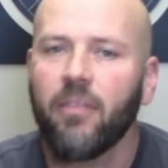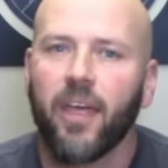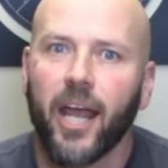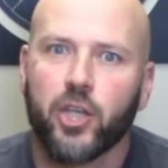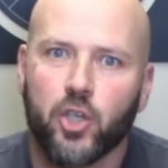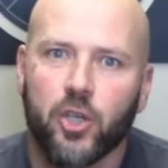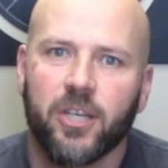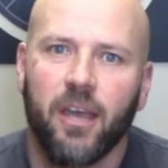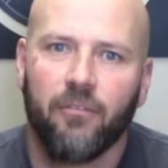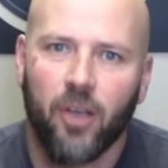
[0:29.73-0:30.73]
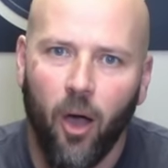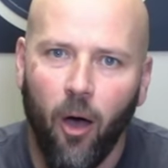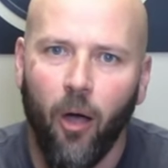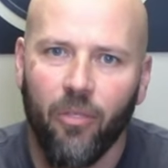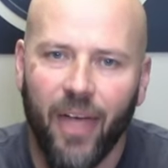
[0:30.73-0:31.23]
that I shouldn't have
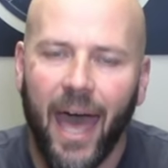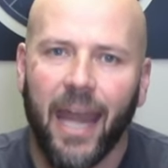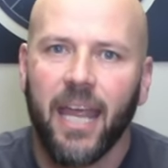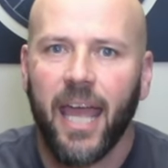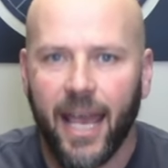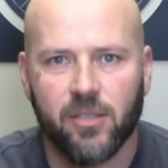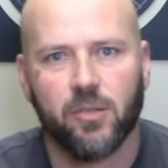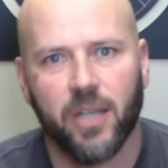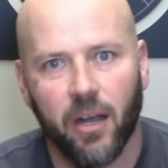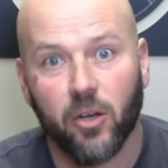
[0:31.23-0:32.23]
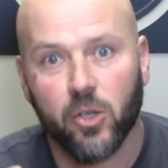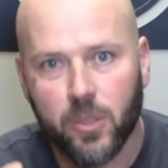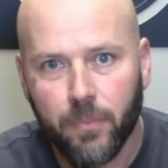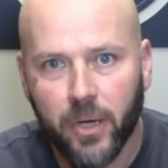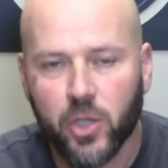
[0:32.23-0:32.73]
called that esoteric or
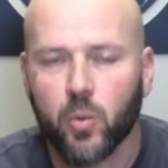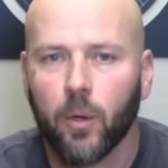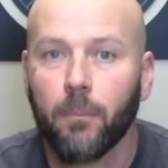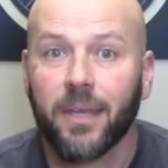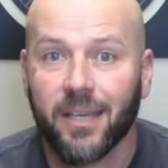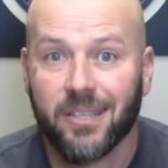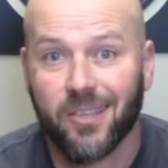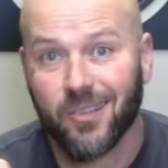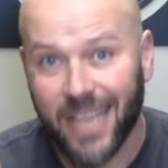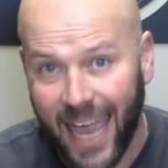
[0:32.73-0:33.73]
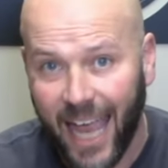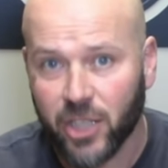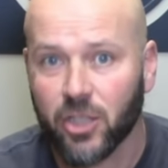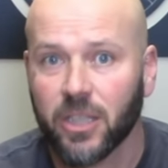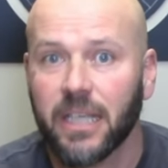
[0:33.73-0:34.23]
spiritual because there's
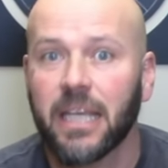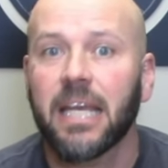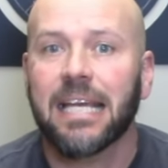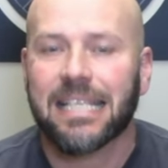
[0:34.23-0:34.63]
actually